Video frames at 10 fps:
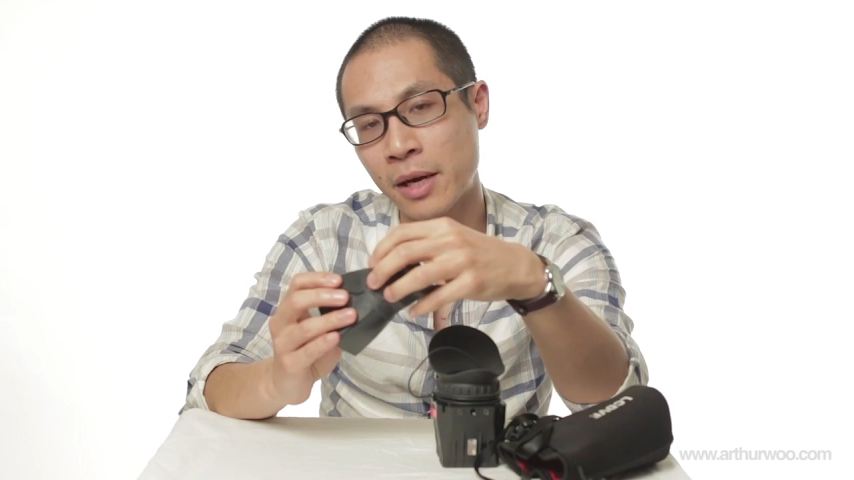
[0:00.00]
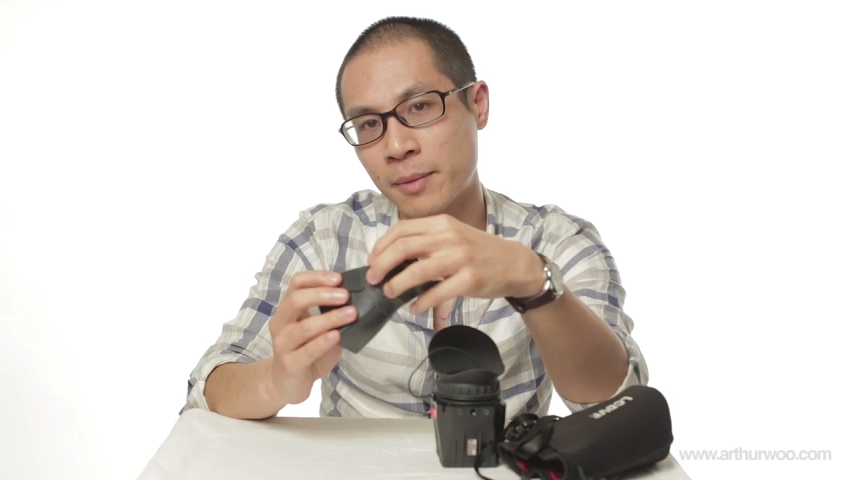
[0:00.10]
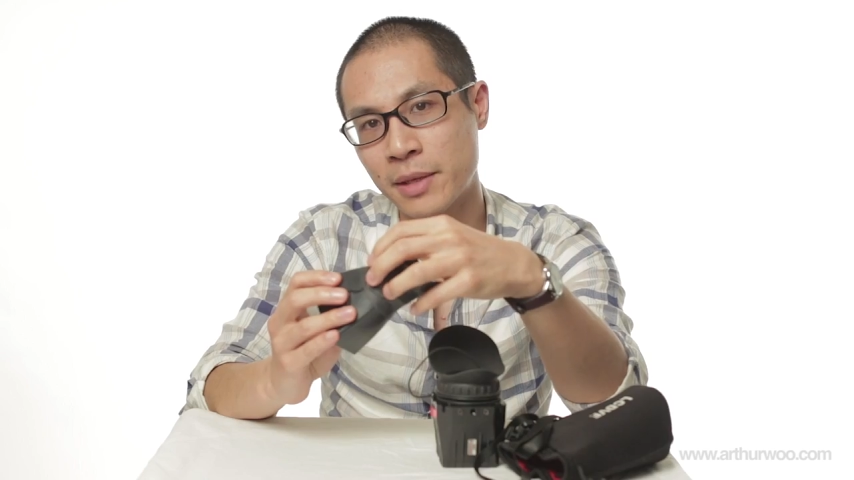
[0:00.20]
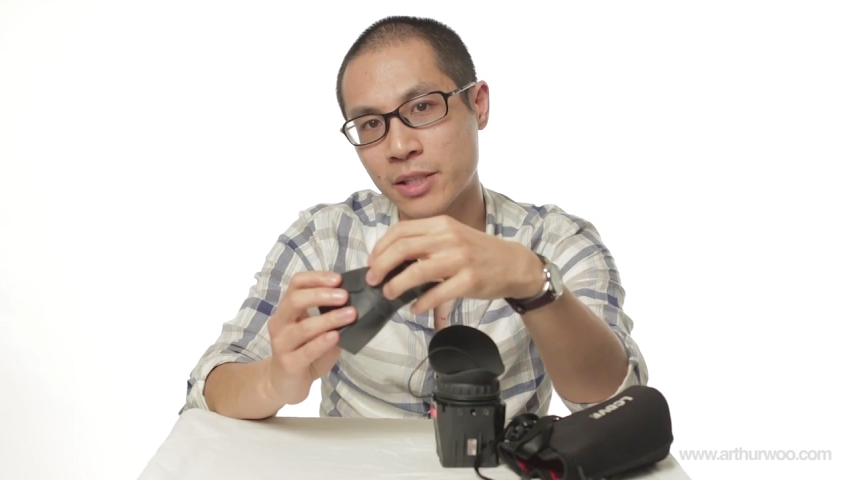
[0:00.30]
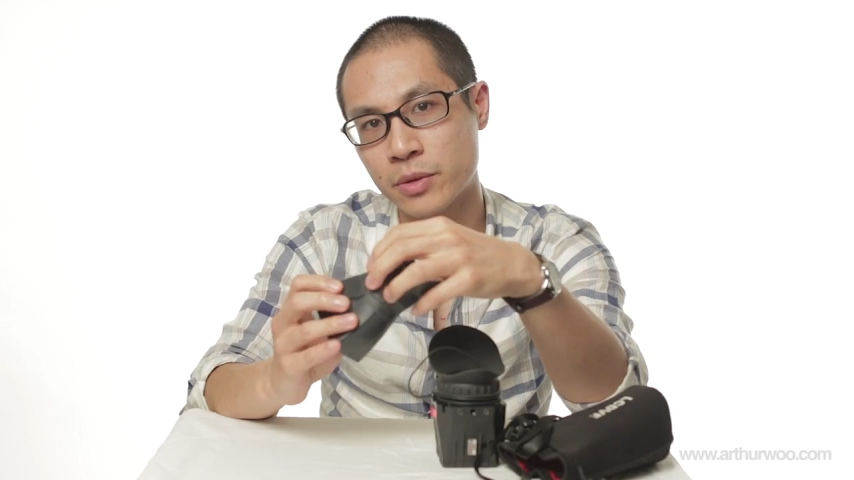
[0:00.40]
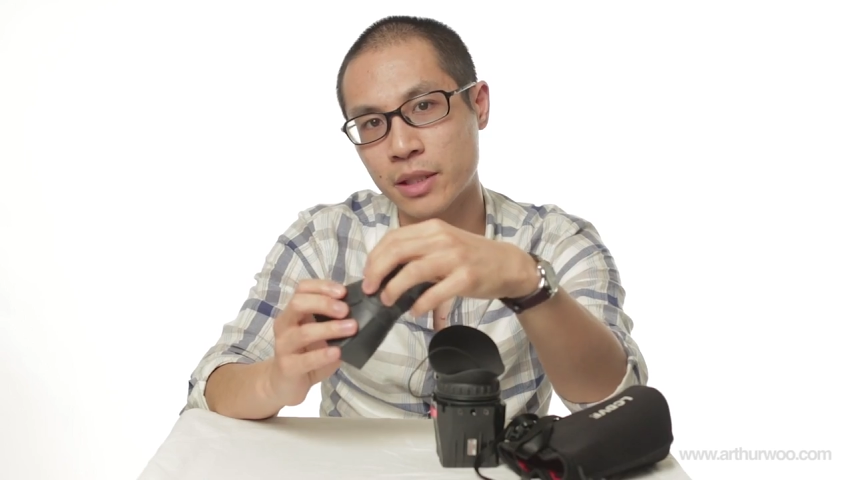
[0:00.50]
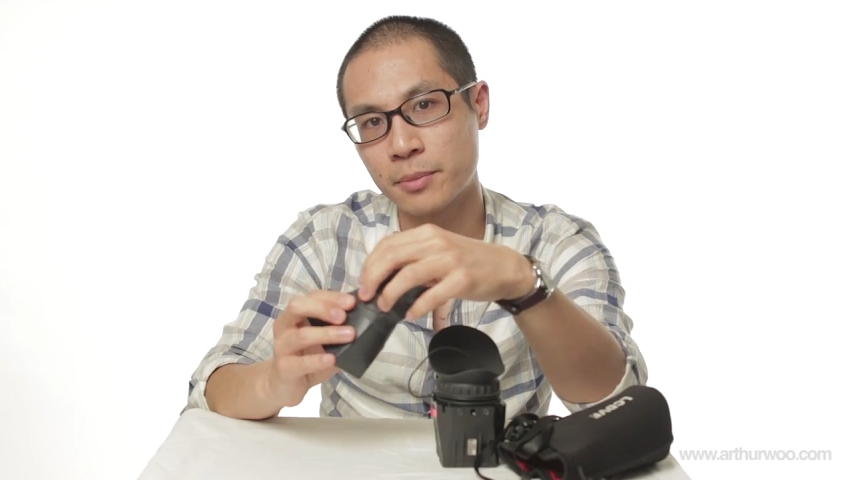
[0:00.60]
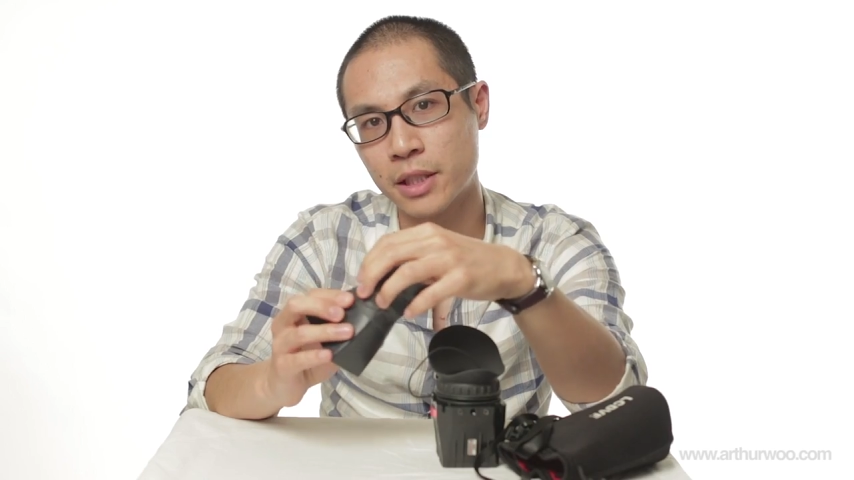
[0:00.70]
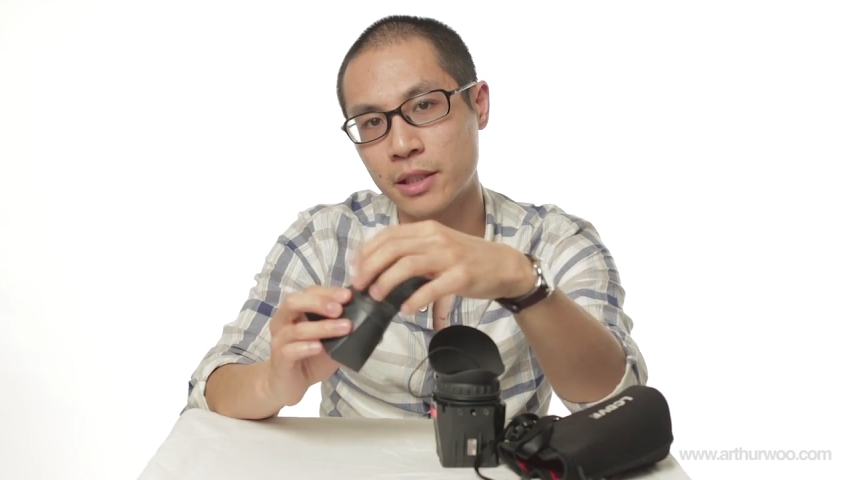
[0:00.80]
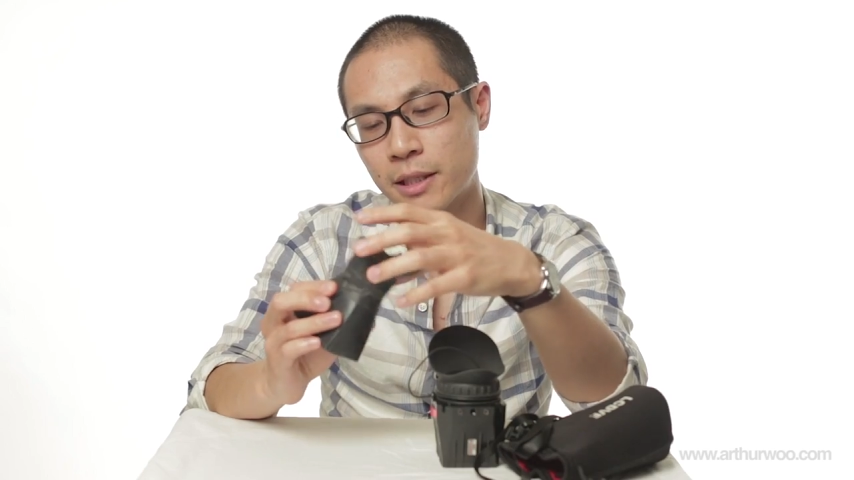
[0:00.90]
not going to mess with
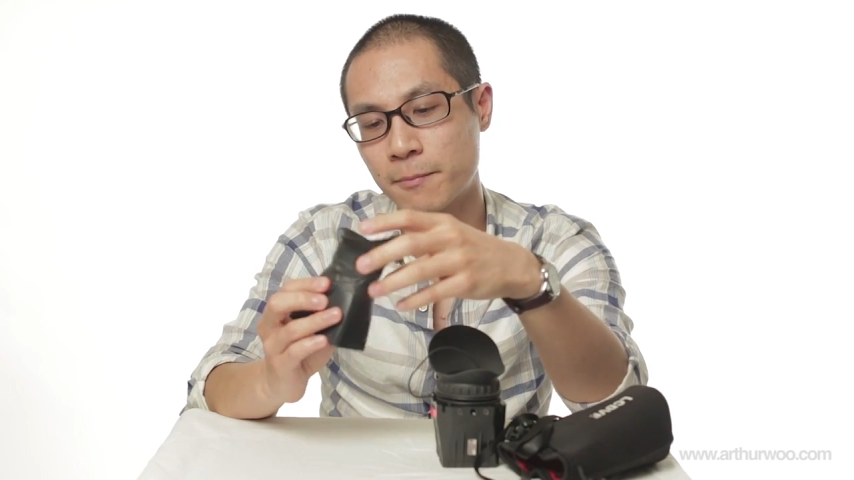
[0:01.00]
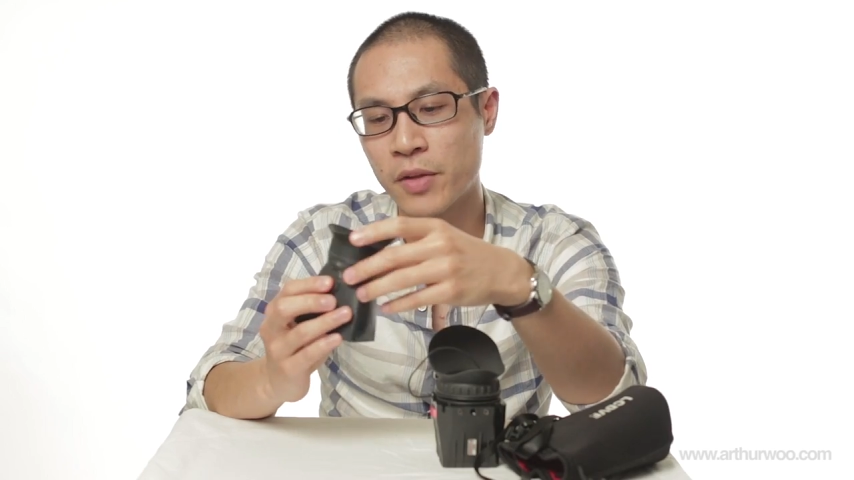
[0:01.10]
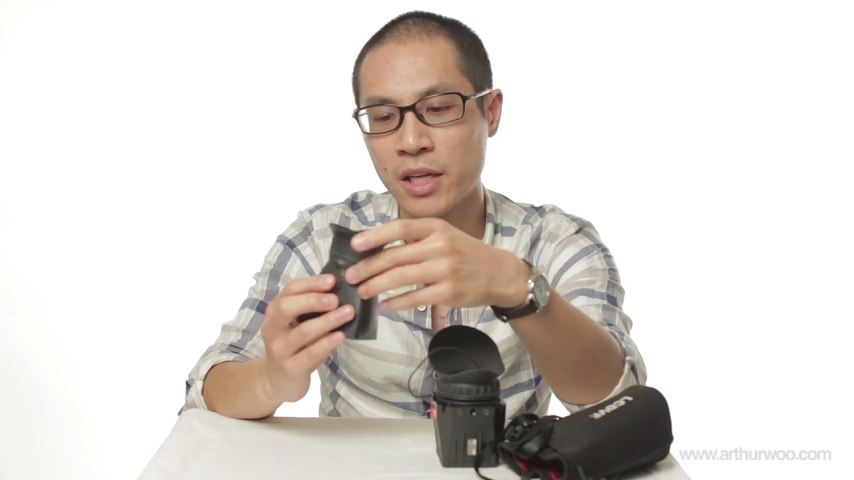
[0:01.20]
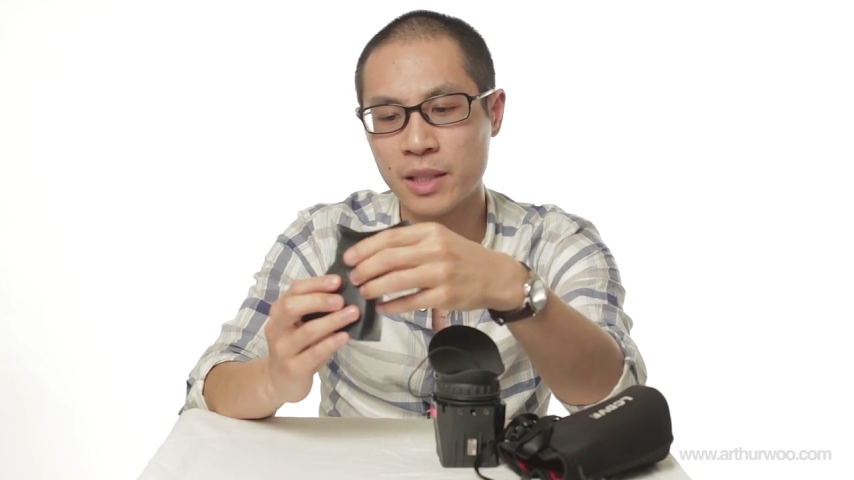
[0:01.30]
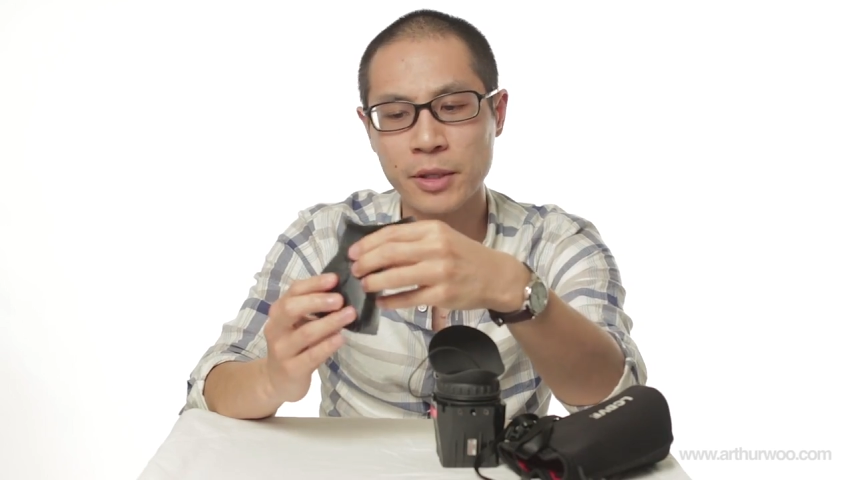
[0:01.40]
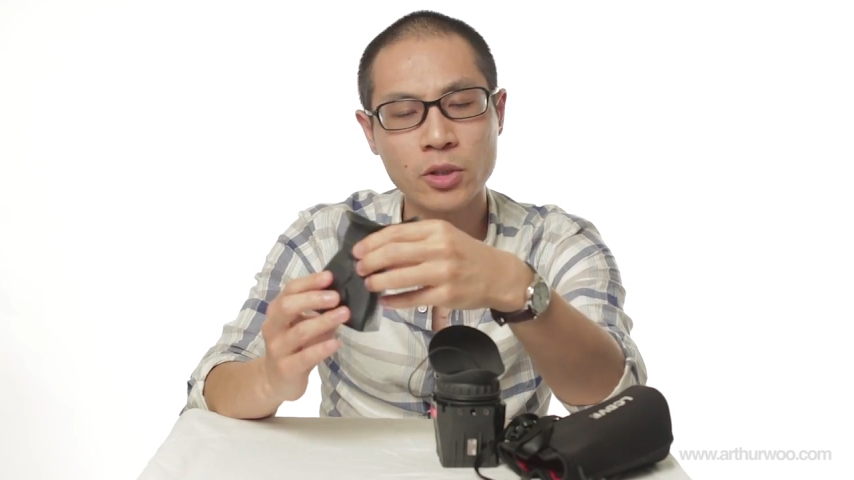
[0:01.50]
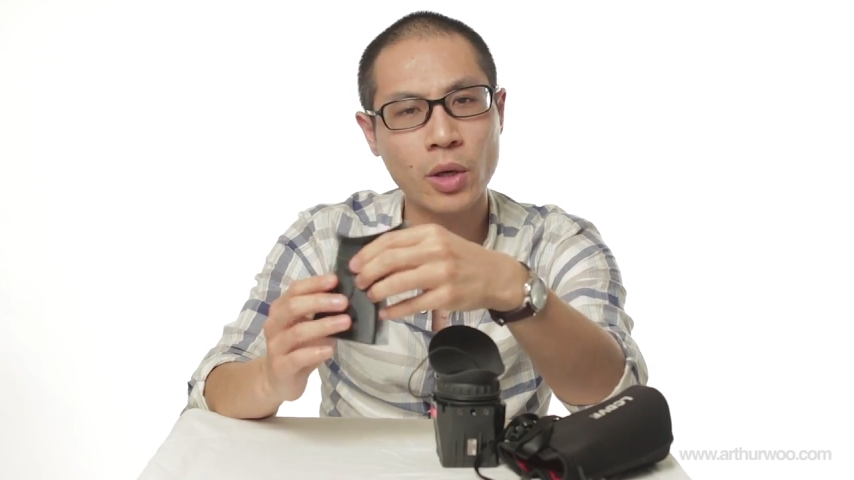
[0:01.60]
it, but the build